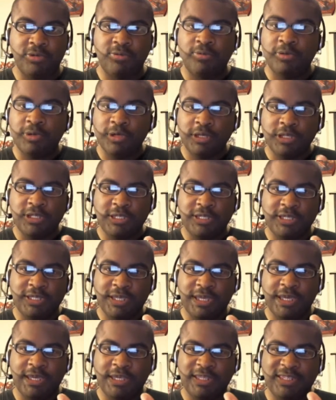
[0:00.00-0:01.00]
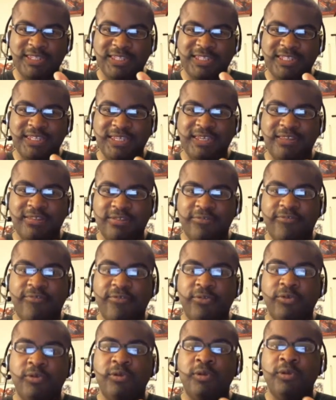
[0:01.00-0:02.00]
you really just can't see the
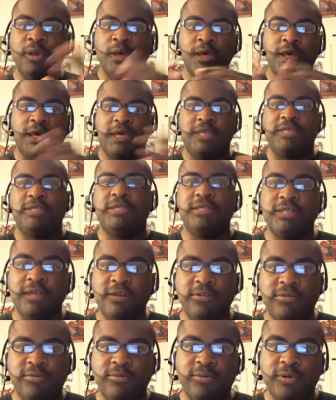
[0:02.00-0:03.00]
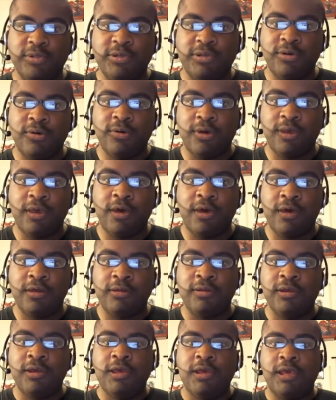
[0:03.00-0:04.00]
full extent of what's going on
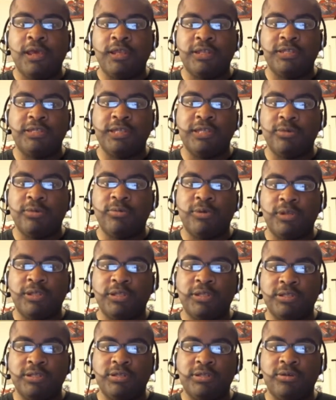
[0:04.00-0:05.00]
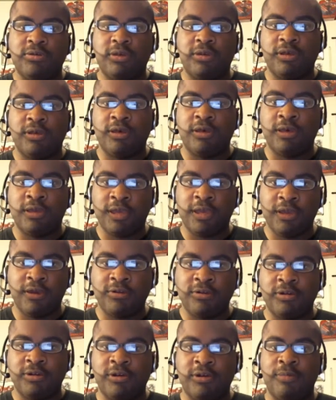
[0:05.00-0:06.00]
in a scene when it's concerning a
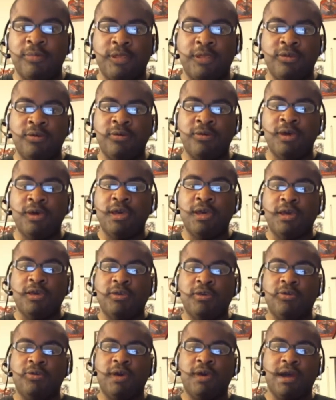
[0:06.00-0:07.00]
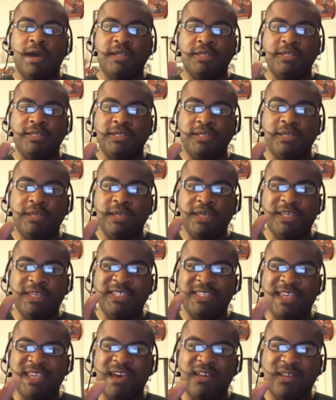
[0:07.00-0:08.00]
character. I mean, you got to see
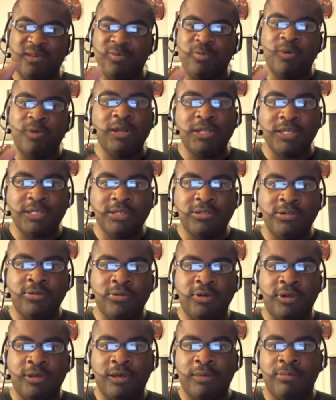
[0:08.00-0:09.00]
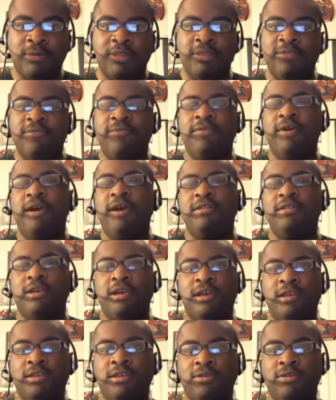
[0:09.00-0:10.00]
exactly what he's doing. I mean, the fact
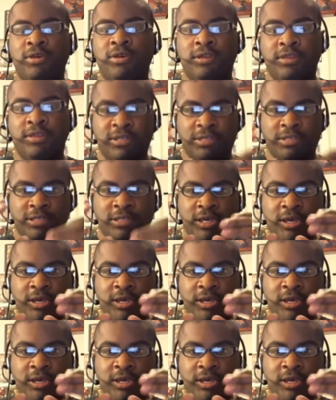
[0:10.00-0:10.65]
that you get this